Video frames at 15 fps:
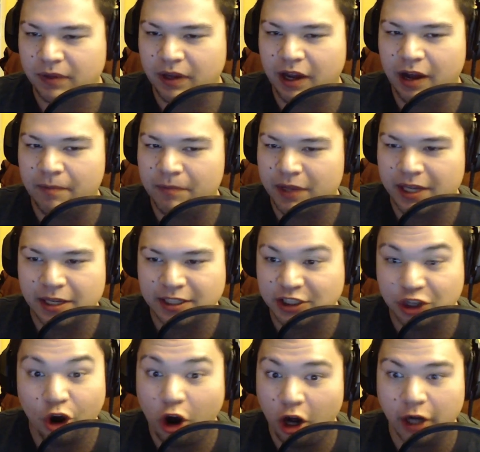He's
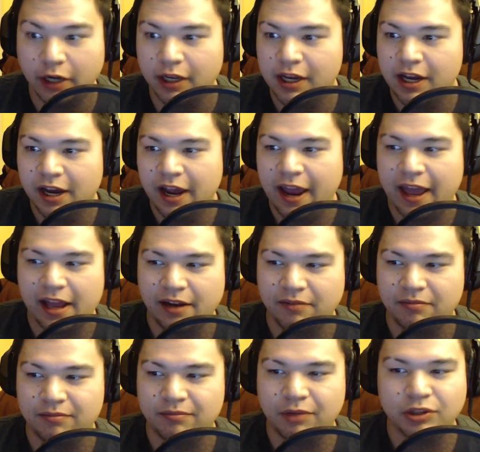gone, and
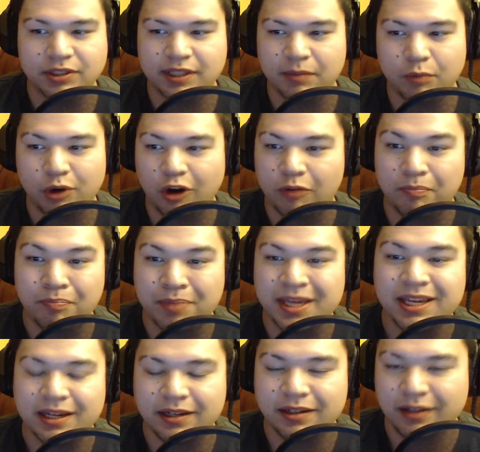most of them were all
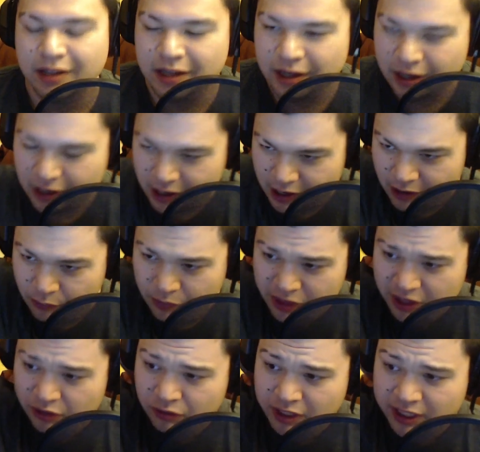beaten, with the
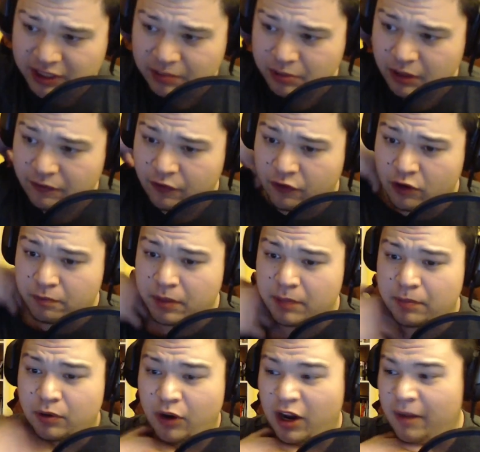only exception of a few
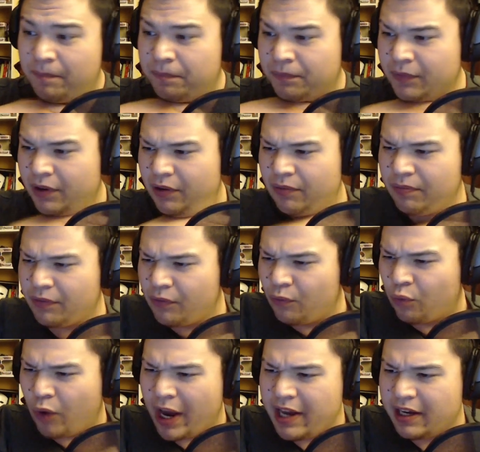people.
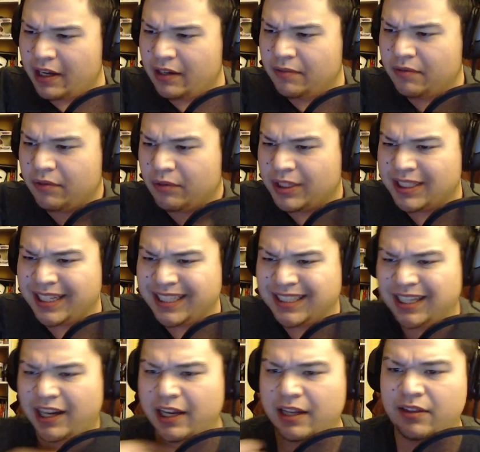Reina is
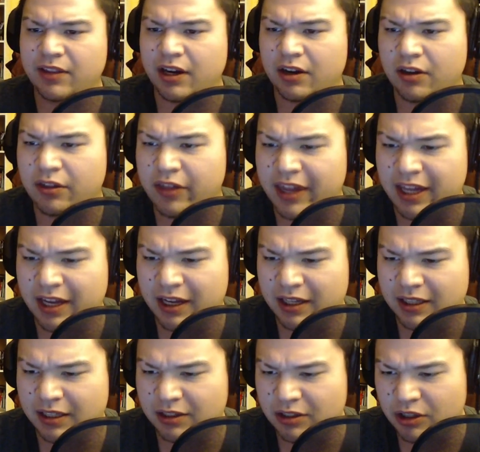not in there. The
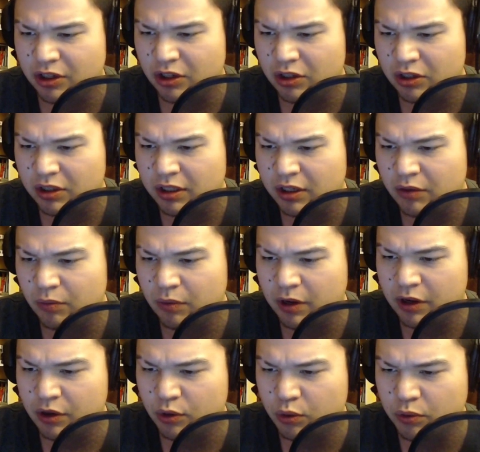little girl
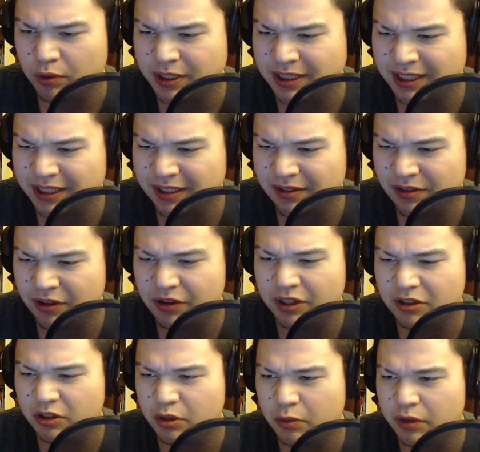who was the little
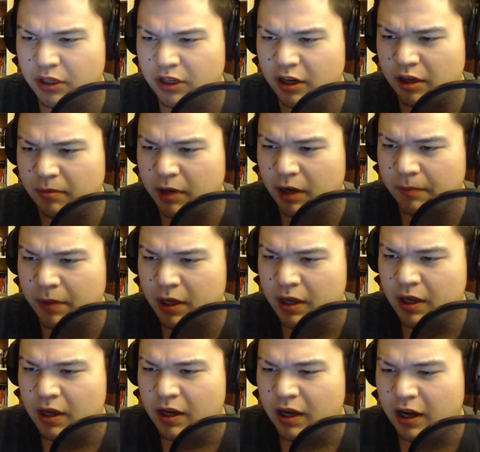girl with the lollipop.
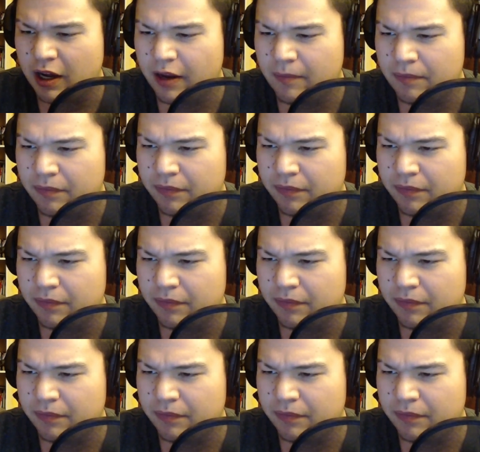I